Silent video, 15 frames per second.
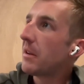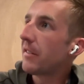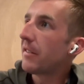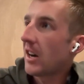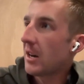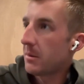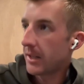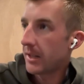
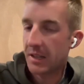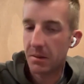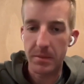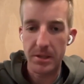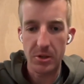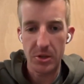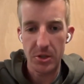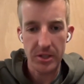KiwiFibre can
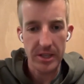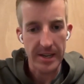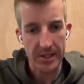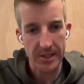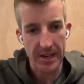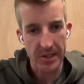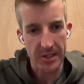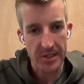be used the
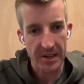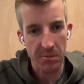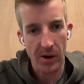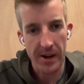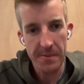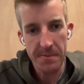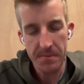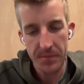exact same
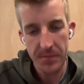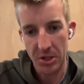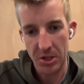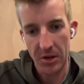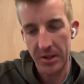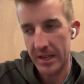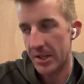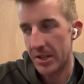way. You
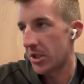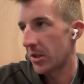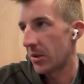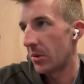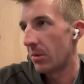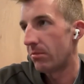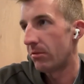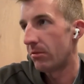don't need
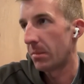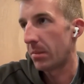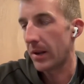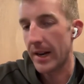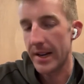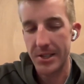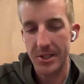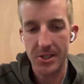to
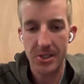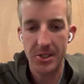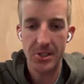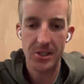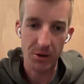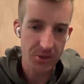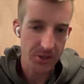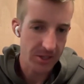replace
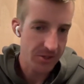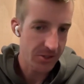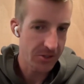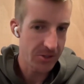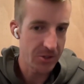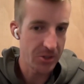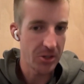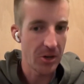
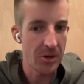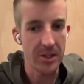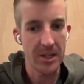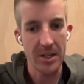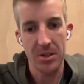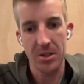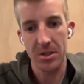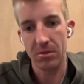processes. You don't
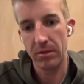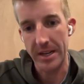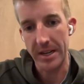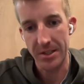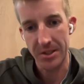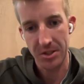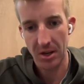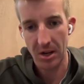need to
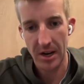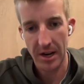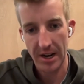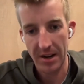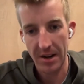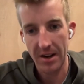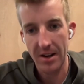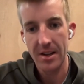
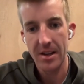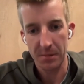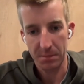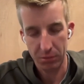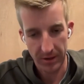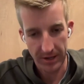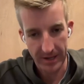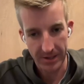redesign the
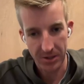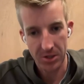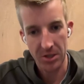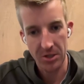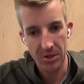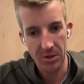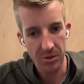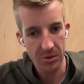product
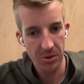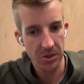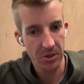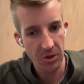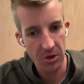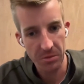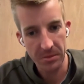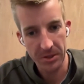to use a
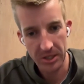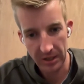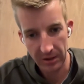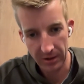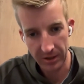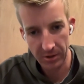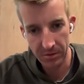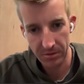new
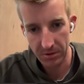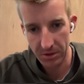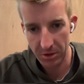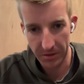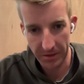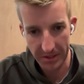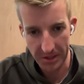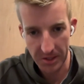material
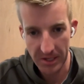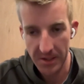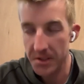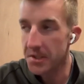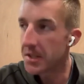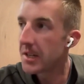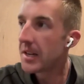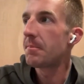to an
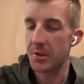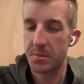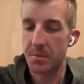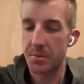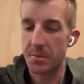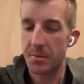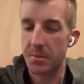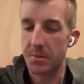extent. It's
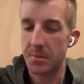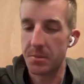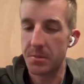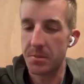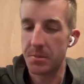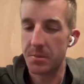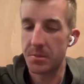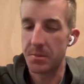basically
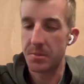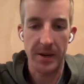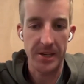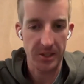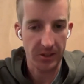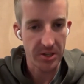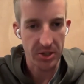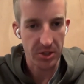just a drag
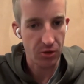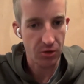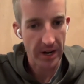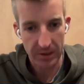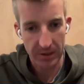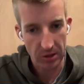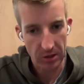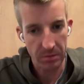and drop
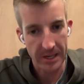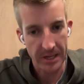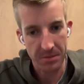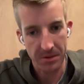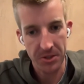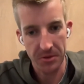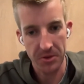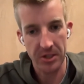replacement. So
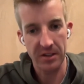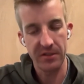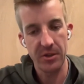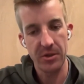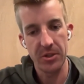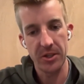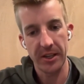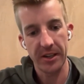instead of
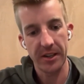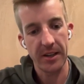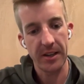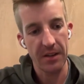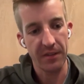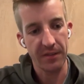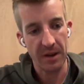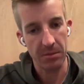using a
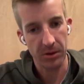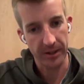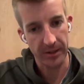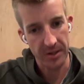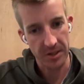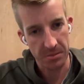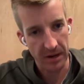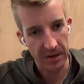fabric
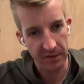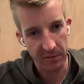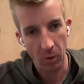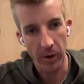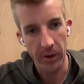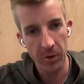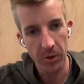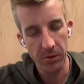that's made from
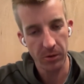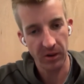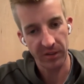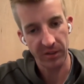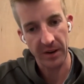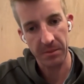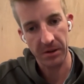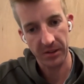oil or a
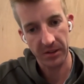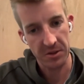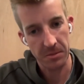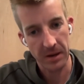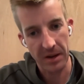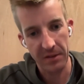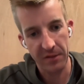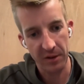fabric that's
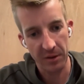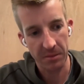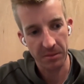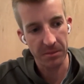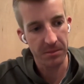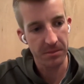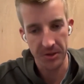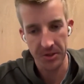made
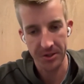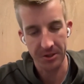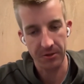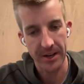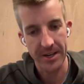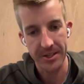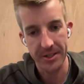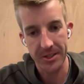from
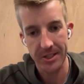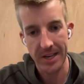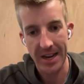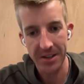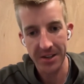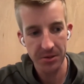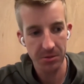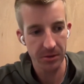incinerated
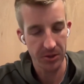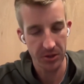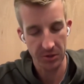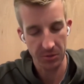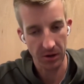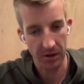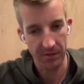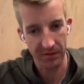sand, which
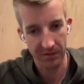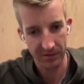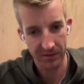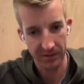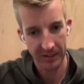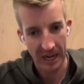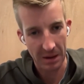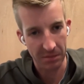is what
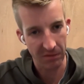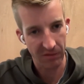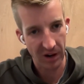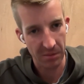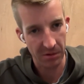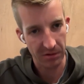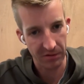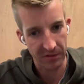carbon
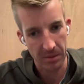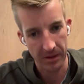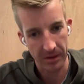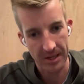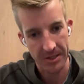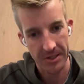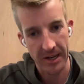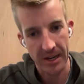fiber and
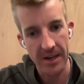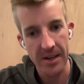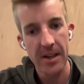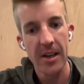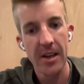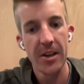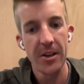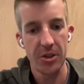fiberglass are,
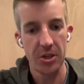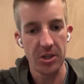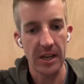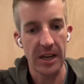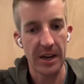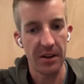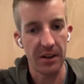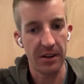you just
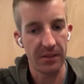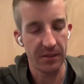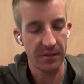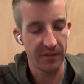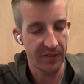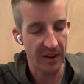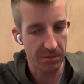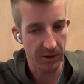lay a
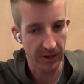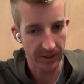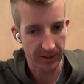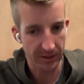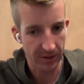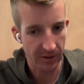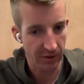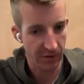fabric
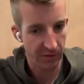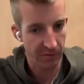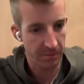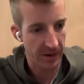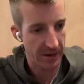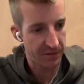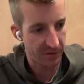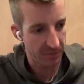
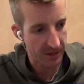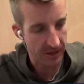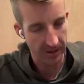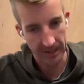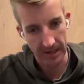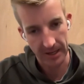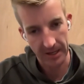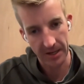made from
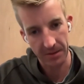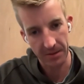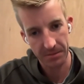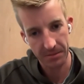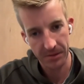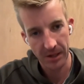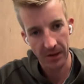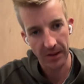harakeke
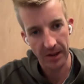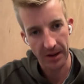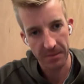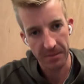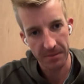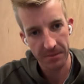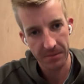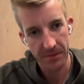in there.